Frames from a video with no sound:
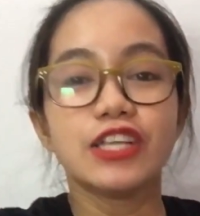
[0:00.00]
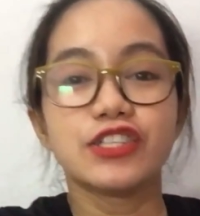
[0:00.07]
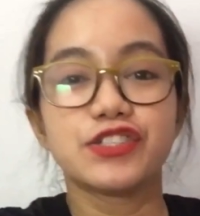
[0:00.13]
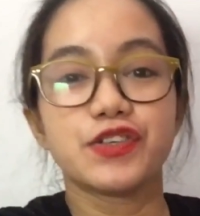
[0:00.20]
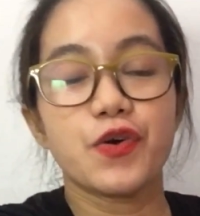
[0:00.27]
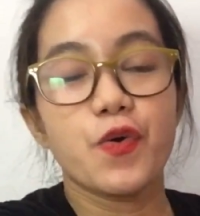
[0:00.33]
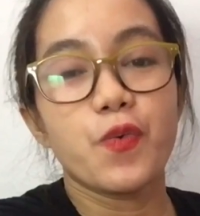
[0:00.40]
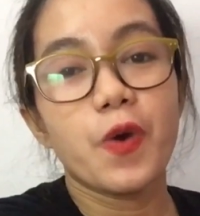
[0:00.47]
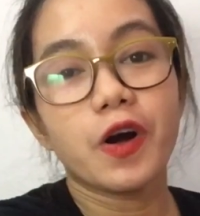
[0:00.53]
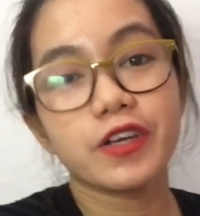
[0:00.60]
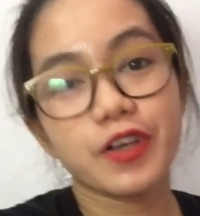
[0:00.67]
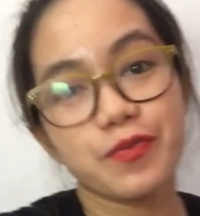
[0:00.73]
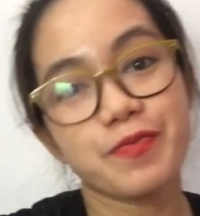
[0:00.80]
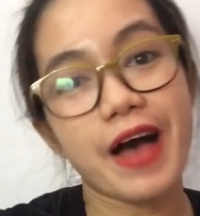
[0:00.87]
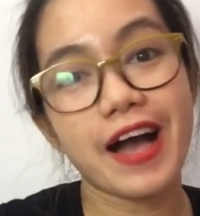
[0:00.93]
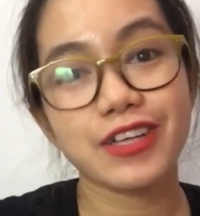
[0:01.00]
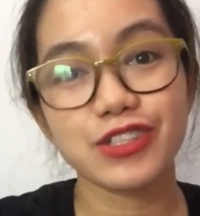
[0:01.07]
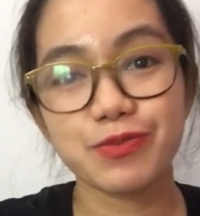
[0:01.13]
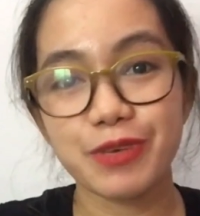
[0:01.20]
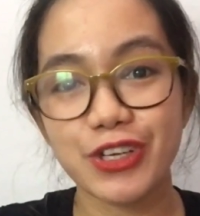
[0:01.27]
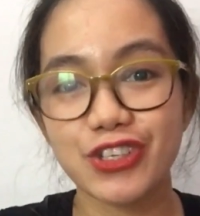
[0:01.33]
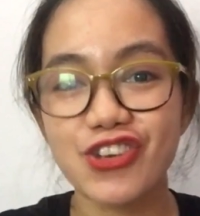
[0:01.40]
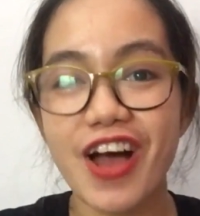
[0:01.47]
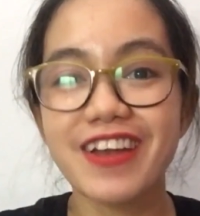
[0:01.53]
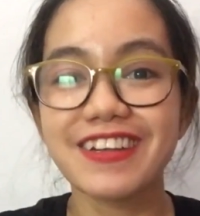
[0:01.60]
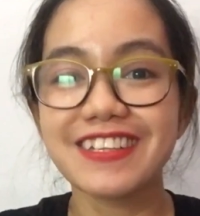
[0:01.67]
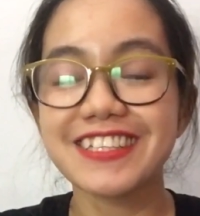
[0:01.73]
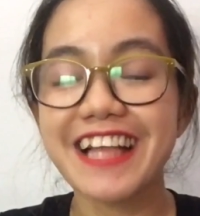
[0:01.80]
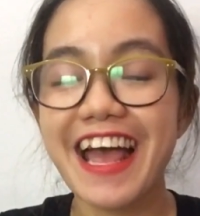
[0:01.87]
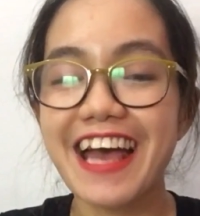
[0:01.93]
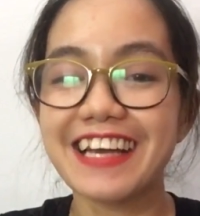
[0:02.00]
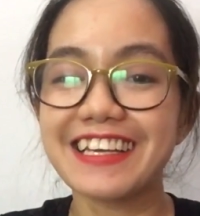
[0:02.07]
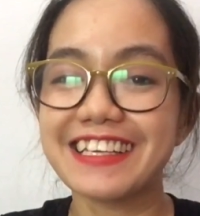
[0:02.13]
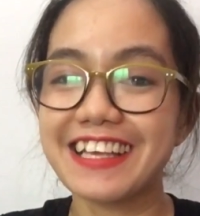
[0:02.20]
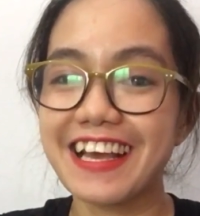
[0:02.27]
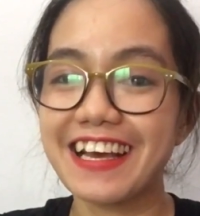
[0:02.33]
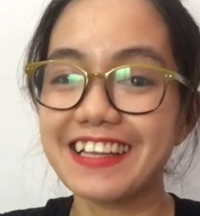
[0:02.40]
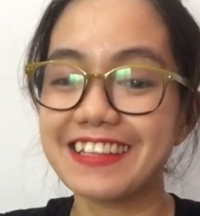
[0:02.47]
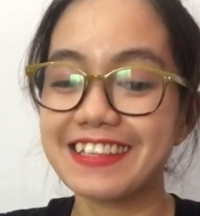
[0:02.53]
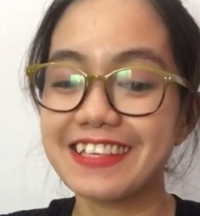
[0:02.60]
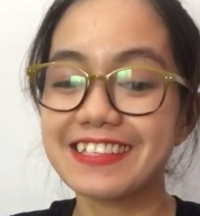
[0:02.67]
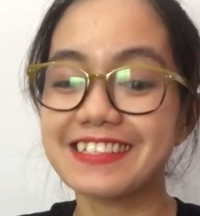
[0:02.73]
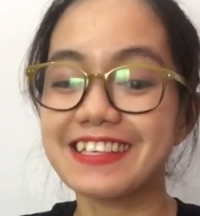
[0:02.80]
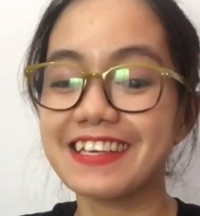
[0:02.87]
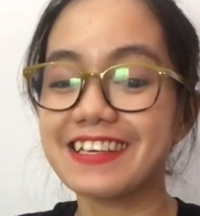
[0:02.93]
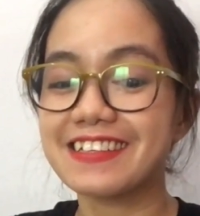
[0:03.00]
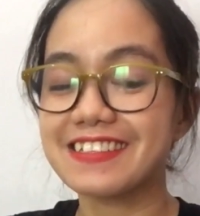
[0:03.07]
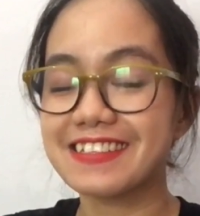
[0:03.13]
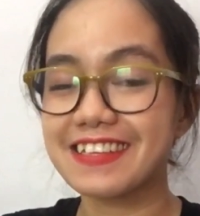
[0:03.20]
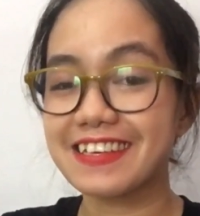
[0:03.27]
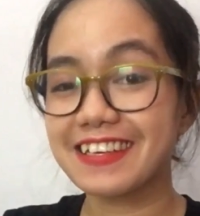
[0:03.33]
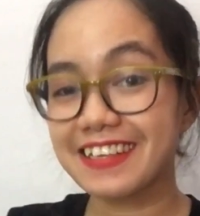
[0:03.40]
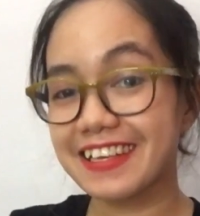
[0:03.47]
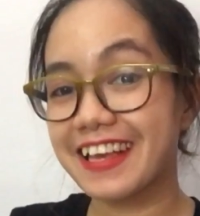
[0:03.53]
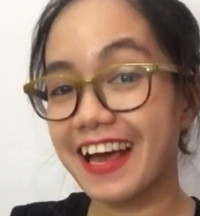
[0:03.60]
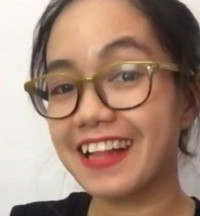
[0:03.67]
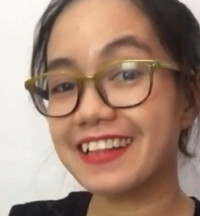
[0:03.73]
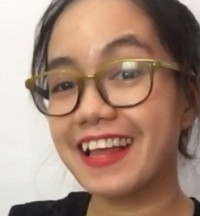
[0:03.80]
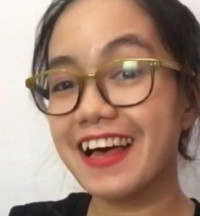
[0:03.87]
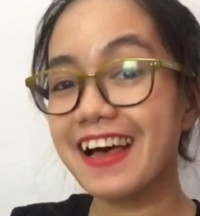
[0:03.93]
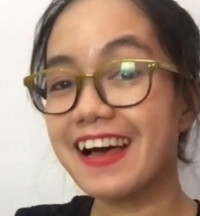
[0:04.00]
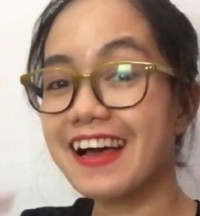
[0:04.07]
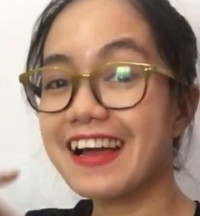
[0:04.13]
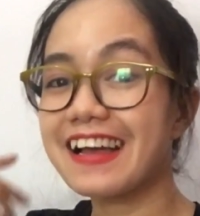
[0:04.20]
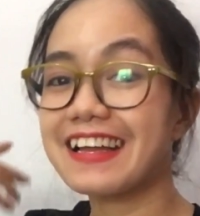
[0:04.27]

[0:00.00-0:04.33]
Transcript: so welcome back to my channel, and again this is Guela.